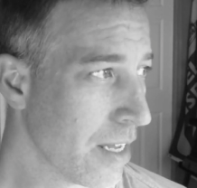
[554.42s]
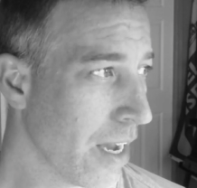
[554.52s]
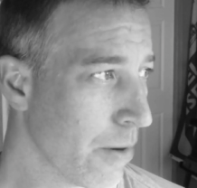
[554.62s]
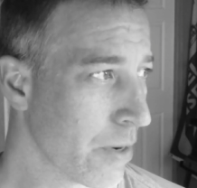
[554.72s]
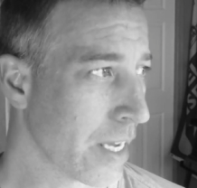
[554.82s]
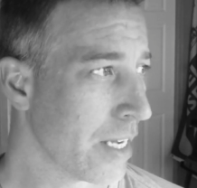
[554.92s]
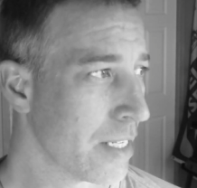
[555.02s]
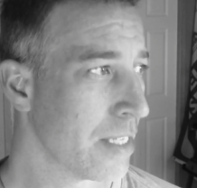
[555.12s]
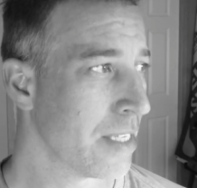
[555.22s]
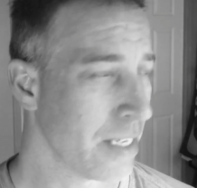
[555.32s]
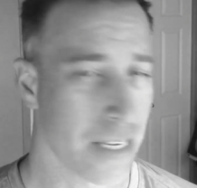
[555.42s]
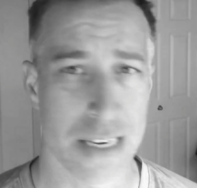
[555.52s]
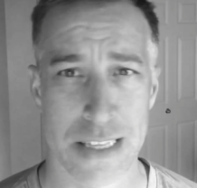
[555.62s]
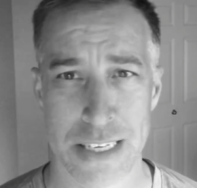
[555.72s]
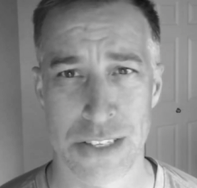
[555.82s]
I would get to see
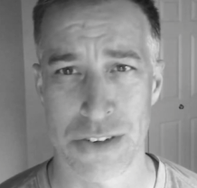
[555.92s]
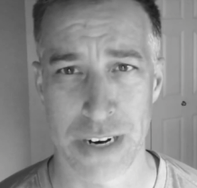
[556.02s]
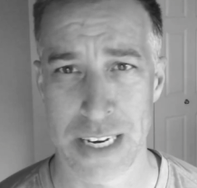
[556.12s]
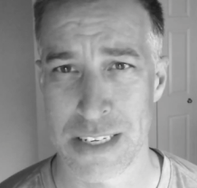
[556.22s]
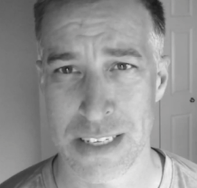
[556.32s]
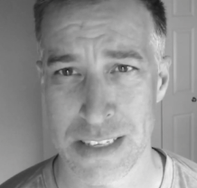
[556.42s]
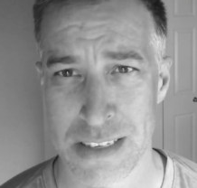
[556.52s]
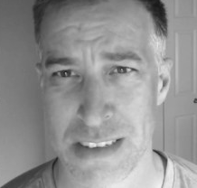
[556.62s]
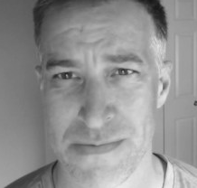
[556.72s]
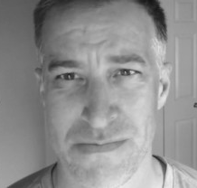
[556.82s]
all these dredges.